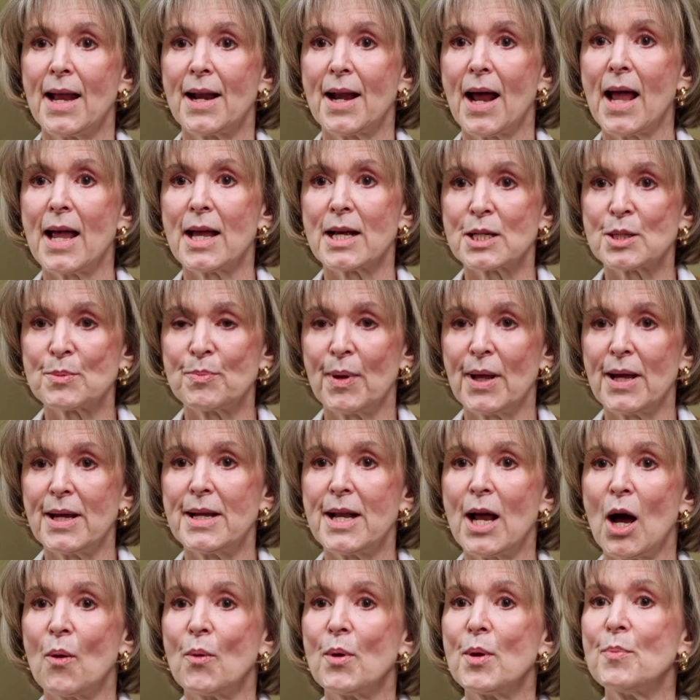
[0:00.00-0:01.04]
I explained
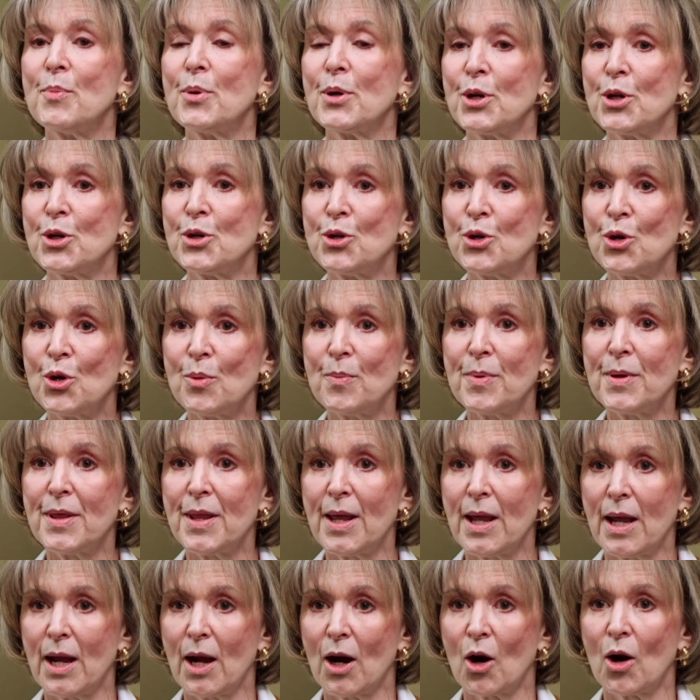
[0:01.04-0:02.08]
how we put a tube in the
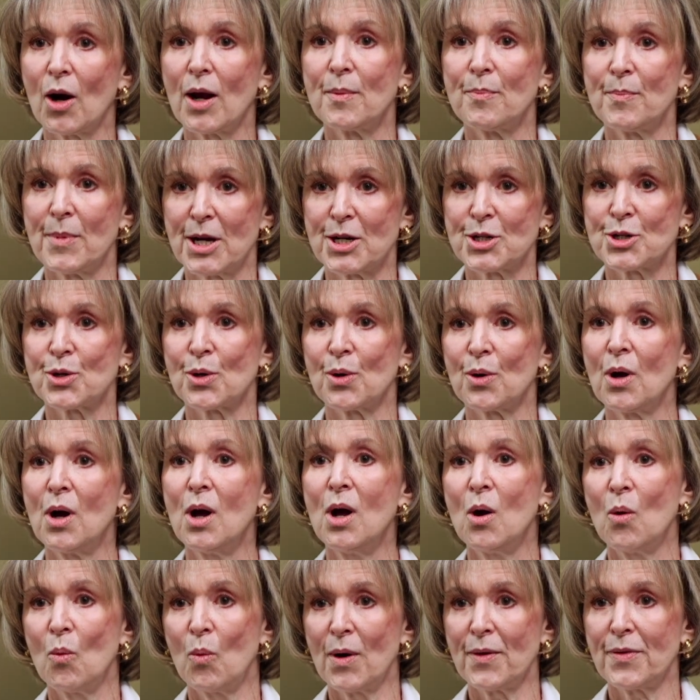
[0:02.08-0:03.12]
ear and measure
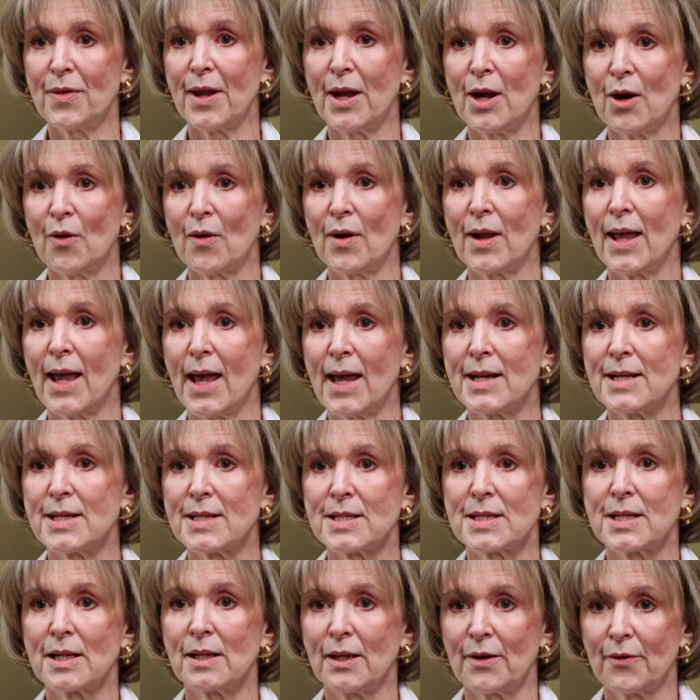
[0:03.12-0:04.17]
what the hearing aid is
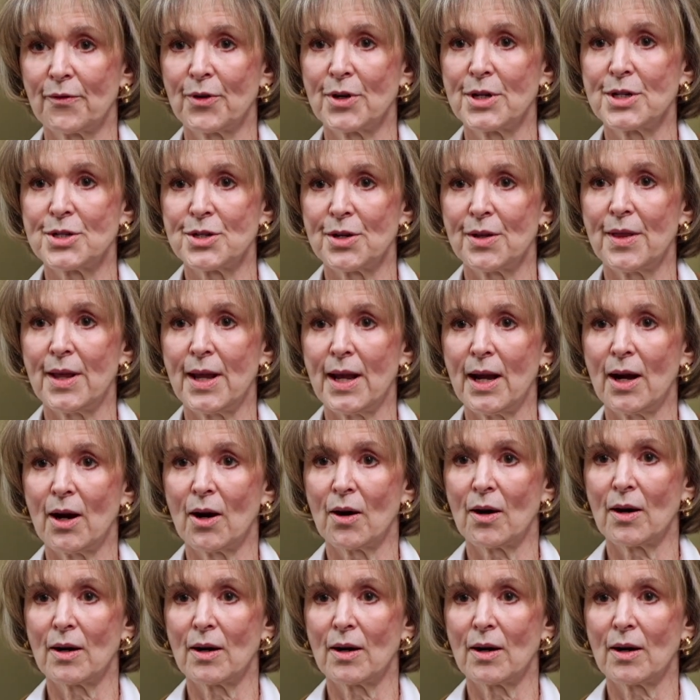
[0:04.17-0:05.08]
delivering to the ear.